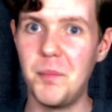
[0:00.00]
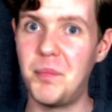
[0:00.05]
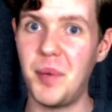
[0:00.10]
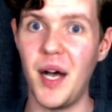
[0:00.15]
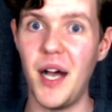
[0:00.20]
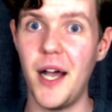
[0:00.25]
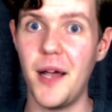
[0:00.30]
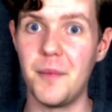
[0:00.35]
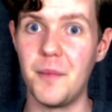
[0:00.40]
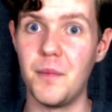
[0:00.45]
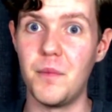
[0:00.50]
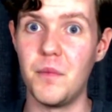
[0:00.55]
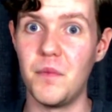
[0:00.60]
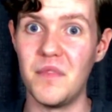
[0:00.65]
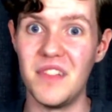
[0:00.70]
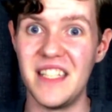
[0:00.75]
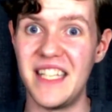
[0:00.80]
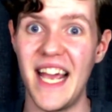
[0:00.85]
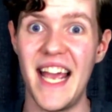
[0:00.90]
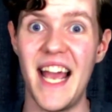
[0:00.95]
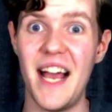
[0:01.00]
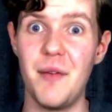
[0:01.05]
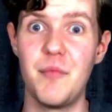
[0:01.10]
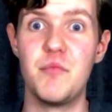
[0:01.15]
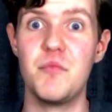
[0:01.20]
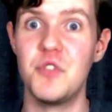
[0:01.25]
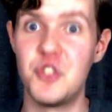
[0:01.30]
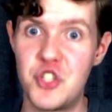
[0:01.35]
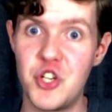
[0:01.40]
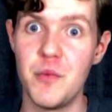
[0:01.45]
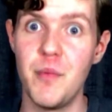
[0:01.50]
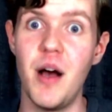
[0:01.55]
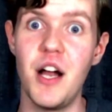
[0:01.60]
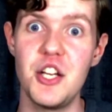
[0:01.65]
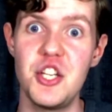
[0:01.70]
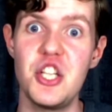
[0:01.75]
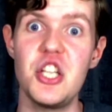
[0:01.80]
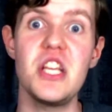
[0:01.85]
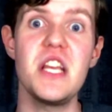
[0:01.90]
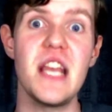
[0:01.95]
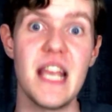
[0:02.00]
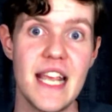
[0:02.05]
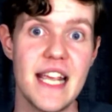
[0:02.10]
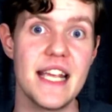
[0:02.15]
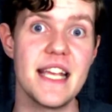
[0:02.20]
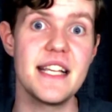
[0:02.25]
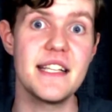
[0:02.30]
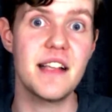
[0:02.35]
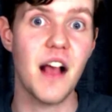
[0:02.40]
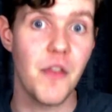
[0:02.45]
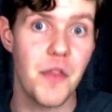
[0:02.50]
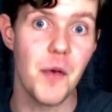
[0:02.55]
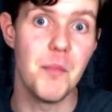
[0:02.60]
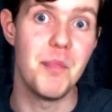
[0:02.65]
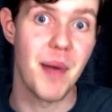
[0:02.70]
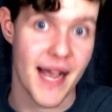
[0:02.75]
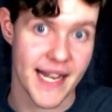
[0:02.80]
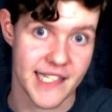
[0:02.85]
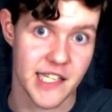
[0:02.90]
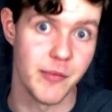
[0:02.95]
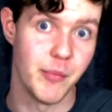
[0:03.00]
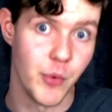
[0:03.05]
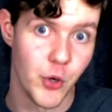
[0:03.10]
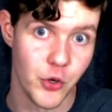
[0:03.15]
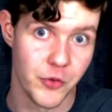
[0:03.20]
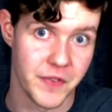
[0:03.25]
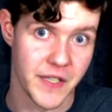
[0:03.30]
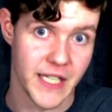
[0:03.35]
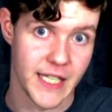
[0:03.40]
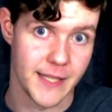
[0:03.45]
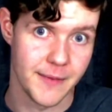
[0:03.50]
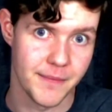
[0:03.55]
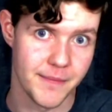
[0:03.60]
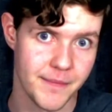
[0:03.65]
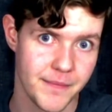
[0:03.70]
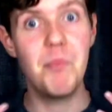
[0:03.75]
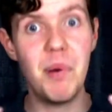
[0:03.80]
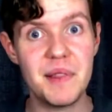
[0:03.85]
but yeah, Jumanji is the better movie.